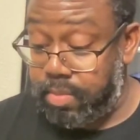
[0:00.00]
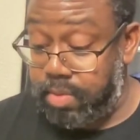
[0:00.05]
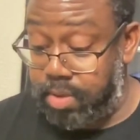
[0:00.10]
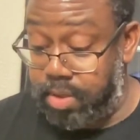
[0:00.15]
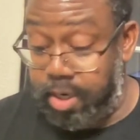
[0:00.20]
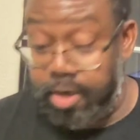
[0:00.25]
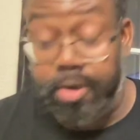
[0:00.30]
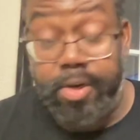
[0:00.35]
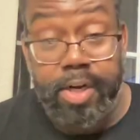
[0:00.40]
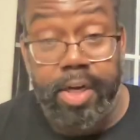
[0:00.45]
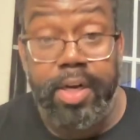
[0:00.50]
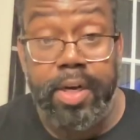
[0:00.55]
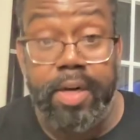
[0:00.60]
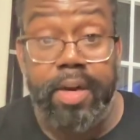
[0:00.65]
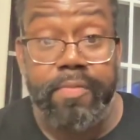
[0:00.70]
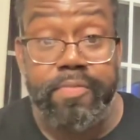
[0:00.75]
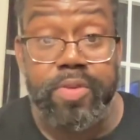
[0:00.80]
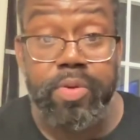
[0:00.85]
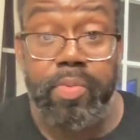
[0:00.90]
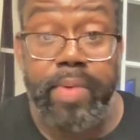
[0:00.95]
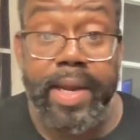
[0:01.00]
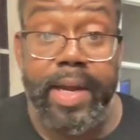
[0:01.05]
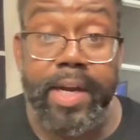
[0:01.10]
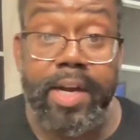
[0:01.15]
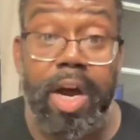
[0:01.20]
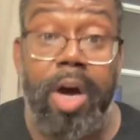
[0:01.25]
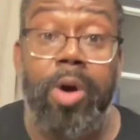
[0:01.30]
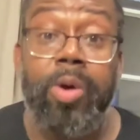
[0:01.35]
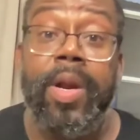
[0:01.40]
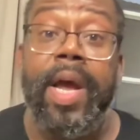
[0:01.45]
They're good enough to win
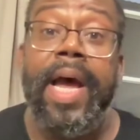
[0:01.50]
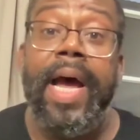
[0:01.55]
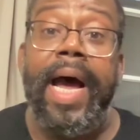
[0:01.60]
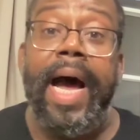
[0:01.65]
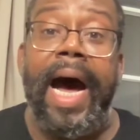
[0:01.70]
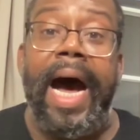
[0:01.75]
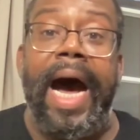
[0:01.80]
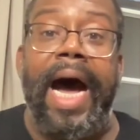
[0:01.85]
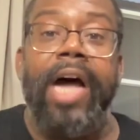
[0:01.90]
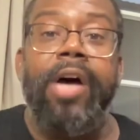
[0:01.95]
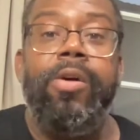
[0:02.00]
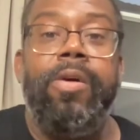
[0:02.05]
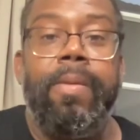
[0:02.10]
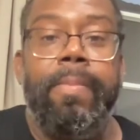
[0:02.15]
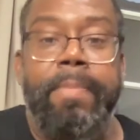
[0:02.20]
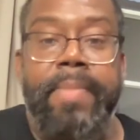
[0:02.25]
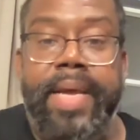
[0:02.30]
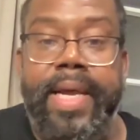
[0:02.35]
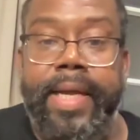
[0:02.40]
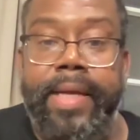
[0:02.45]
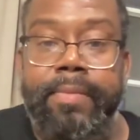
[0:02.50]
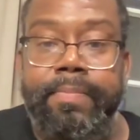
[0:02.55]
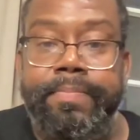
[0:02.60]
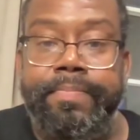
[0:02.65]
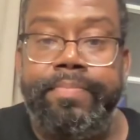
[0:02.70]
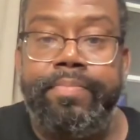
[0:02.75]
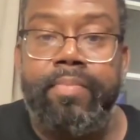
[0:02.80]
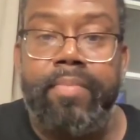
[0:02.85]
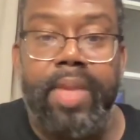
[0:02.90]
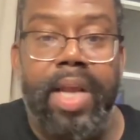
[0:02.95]
gold. I'll admit,
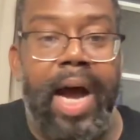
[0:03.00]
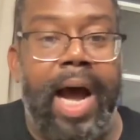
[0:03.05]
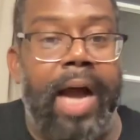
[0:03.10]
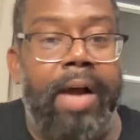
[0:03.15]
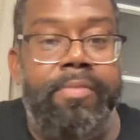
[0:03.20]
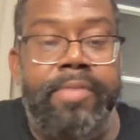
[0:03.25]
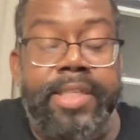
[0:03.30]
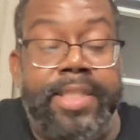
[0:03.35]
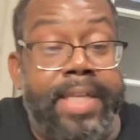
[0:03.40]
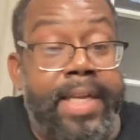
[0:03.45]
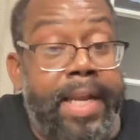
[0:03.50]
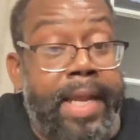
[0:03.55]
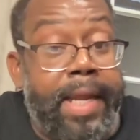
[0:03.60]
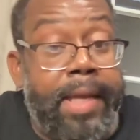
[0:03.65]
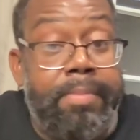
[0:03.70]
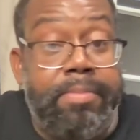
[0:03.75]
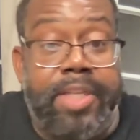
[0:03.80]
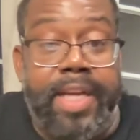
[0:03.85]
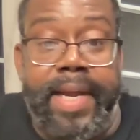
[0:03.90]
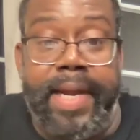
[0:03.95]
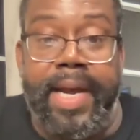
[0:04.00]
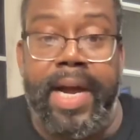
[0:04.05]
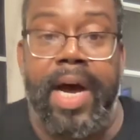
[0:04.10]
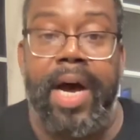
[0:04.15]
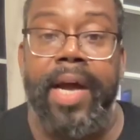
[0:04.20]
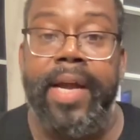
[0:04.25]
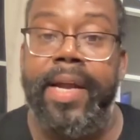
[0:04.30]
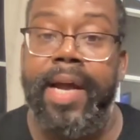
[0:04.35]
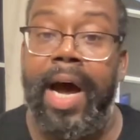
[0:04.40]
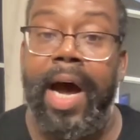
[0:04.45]
I was an MJ
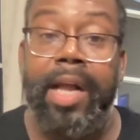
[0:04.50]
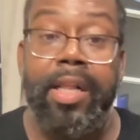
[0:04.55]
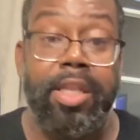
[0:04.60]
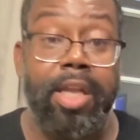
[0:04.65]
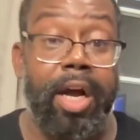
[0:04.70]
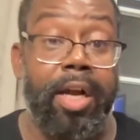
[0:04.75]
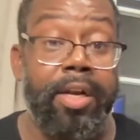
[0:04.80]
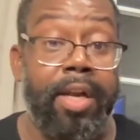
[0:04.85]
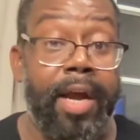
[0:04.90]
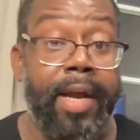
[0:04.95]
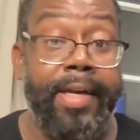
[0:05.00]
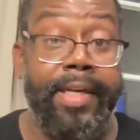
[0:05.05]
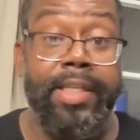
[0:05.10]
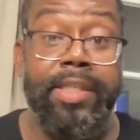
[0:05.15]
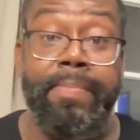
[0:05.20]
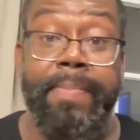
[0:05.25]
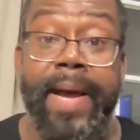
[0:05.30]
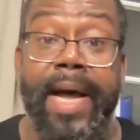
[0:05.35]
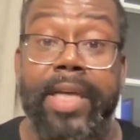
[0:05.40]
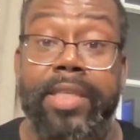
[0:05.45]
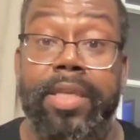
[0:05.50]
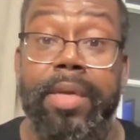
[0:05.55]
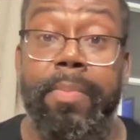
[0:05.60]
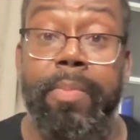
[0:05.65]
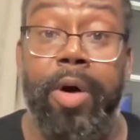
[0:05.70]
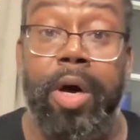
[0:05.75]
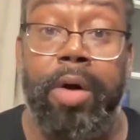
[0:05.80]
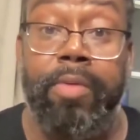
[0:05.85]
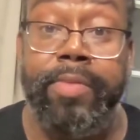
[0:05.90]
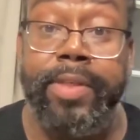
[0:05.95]
guy. I thought 90s
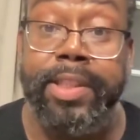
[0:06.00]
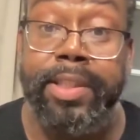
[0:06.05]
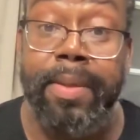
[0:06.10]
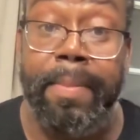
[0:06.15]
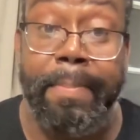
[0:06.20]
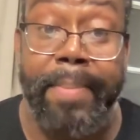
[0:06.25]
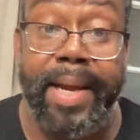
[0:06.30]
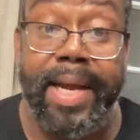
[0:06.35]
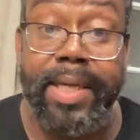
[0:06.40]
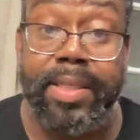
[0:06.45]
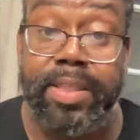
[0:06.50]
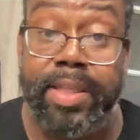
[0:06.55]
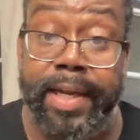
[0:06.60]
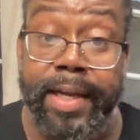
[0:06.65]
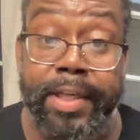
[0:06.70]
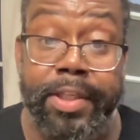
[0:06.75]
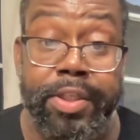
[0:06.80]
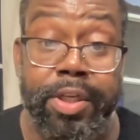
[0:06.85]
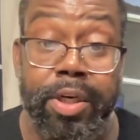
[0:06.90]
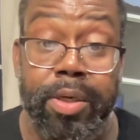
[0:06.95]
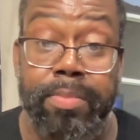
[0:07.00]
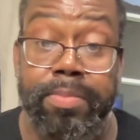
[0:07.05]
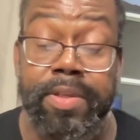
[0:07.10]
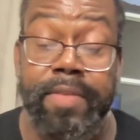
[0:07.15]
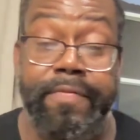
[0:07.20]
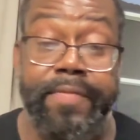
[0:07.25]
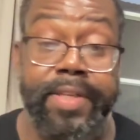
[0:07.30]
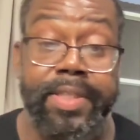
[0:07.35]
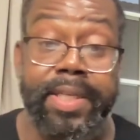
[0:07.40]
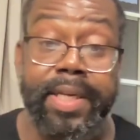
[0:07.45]
basketball was the best in terms
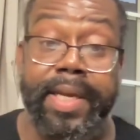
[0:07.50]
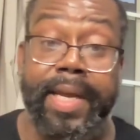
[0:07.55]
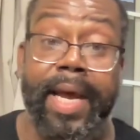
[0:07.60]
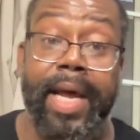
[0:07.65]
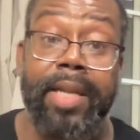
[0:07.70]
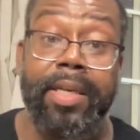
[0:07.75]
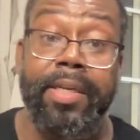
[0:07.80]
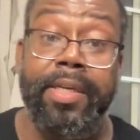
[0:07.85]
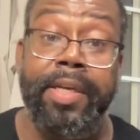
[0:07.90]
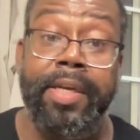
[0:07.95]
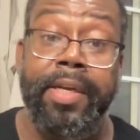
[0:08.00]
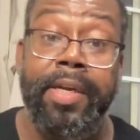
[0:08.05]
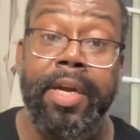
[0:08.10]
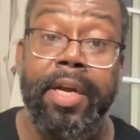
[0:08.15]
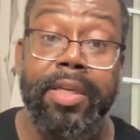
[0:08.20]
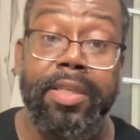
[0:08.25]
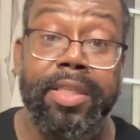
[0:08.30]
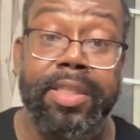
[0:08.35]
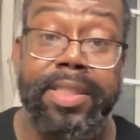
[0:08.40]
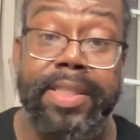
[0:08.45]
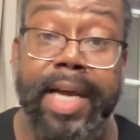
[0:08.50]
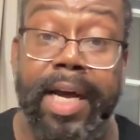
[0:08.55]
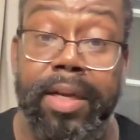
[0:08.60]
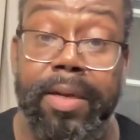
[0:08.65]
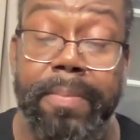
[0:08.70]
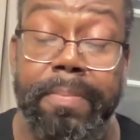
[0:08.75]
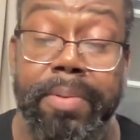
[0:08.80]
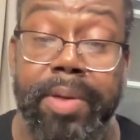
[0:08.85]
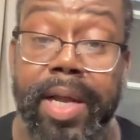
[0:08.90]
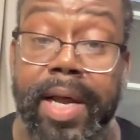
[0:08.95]
of physicality, the style
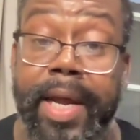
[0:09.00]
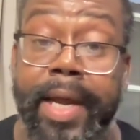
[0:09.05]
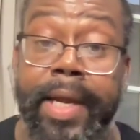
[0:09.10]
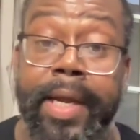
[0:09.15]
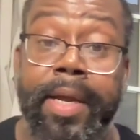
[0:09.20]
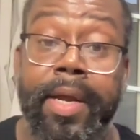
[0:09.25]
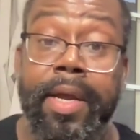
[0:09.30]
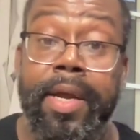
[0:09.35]
of play,